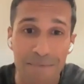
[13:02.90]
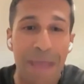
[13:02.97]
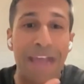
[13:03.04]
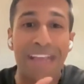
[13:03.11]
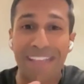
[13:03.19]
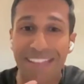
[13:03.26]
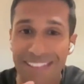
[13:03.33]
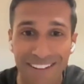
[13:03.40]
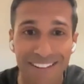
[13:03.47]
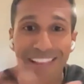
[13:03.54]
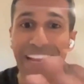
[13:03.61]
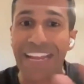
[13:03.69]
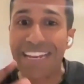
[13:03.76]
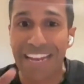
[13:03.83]
back in the
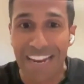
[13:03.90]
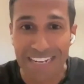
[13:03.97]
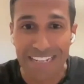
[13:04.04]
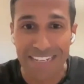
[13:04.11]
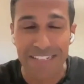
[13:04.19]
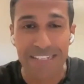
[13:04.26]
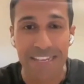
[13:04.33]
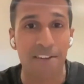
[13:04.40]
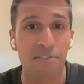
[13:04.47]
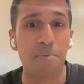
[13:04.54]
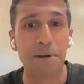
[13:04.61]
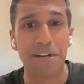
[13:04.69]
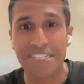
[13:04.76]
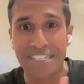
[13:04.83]
late 90s.
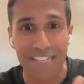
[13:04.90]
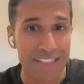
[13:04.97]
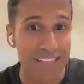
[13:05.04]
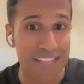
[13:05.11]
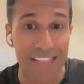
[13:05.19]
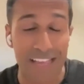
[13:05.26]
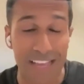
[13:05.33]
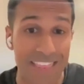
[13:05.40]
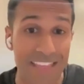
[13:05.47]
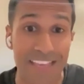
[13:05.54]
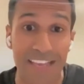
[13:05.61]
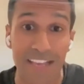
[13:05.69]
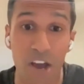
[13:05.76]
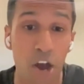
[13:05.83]
Everybody's suddenly like
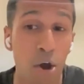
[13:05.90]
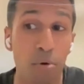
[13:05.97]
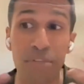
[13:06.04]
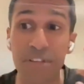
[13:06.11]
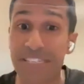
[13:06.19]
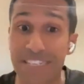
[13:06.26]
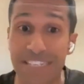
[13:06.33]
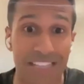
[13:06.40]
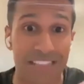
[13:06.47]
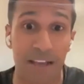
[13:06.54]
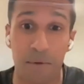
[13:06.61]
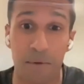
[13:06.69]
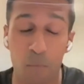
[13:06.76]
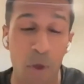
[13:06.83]
thinking, oh, this is like
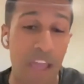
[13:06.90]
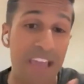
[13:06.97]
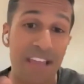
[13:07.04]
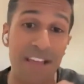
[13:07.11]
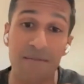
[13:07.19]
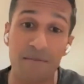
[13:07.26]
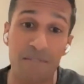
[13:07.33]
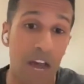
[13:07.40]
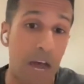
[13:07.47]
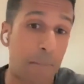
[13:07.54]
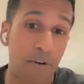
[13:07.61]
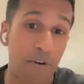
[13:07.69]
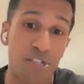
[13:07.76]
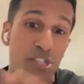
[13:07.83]
the way
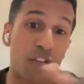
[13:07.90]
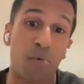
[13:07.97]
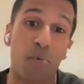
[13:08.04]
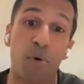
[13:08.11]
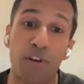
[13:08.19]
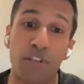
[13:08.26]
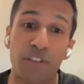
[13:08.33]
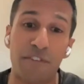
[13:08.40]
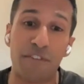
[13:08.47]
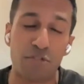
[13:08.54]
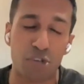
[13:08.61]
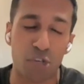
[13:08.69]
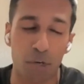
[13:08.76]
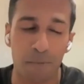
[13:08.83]
commerce is going to work in the
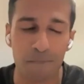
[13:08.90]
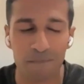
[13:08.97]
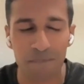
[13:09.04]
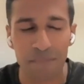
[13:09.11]
future.